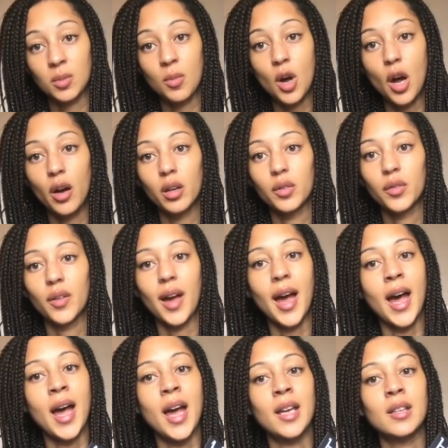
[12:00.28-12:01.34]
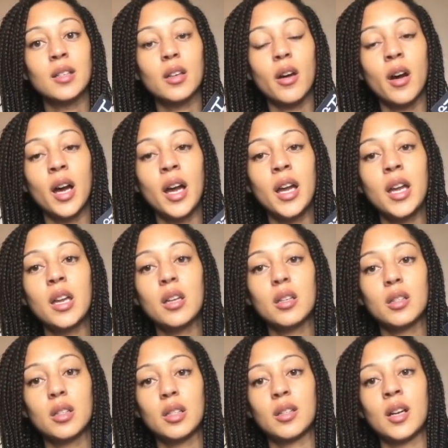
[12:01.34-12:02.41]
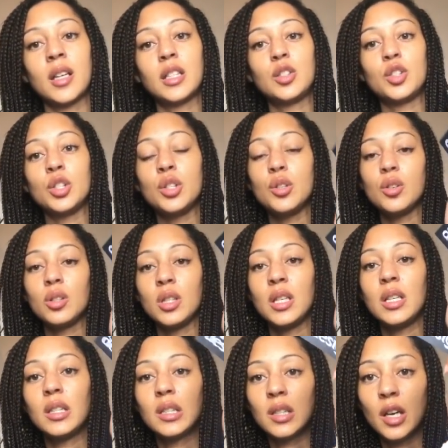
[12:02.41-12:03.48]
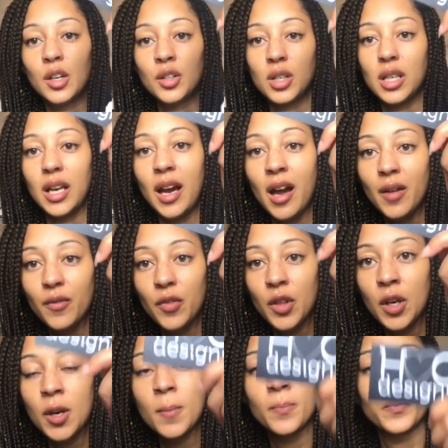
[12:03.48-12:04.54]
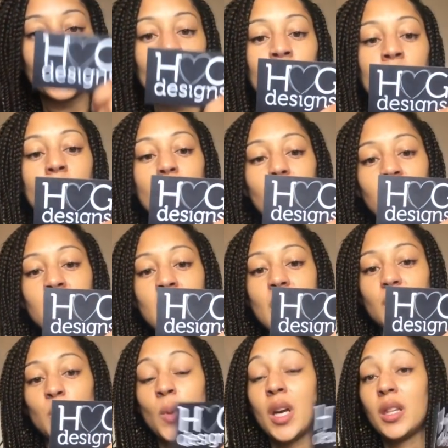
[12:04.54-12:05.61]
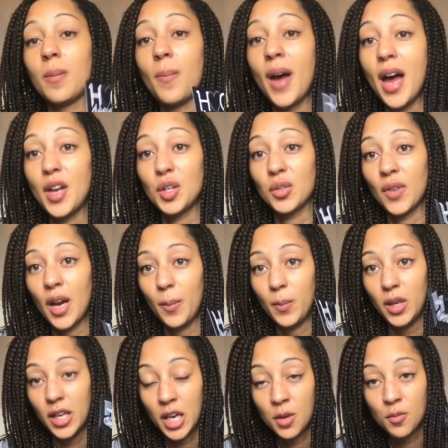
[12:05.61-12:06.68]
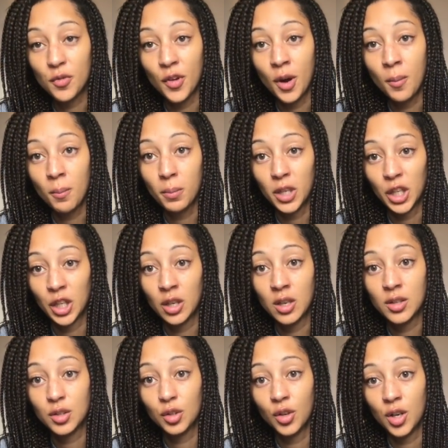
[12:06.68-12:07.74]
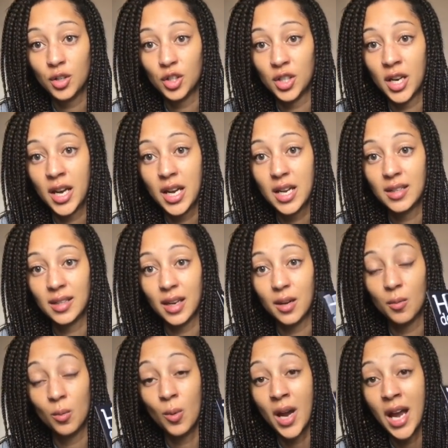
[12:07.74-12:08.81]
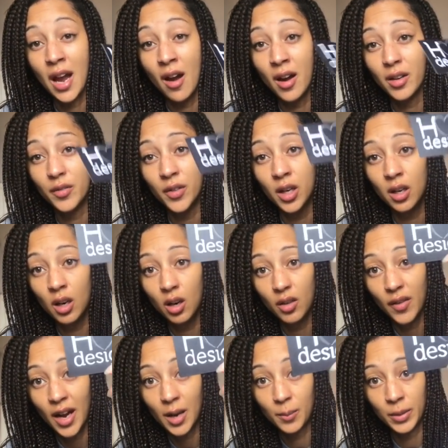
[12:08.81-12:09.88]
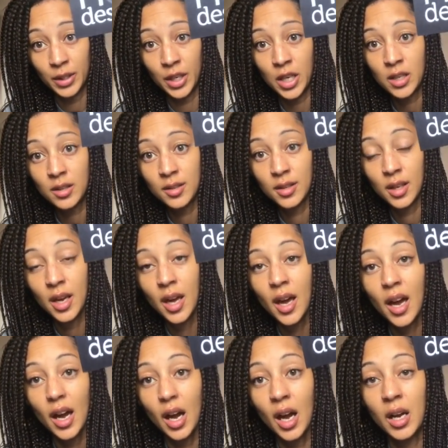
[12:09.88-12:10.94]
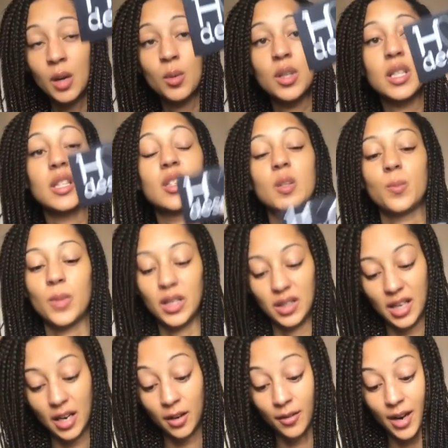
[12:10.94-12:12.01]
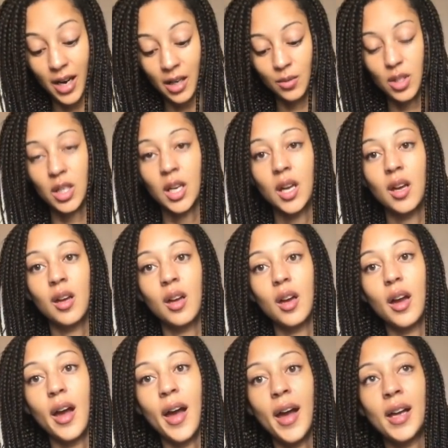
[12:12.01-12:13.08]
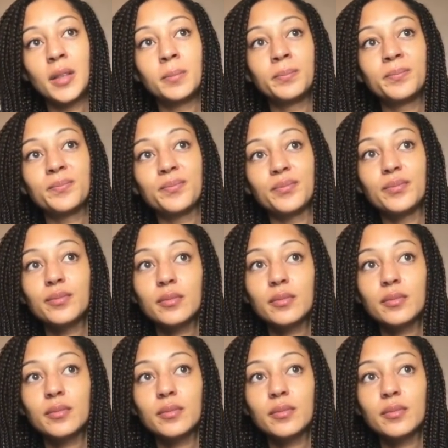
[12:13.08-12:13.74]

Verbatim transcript: them off and I decided to use these as I already have them and that's where the patch of happy came from because crochet is where I find a lot of happiness and I wanted to spread that around. Um,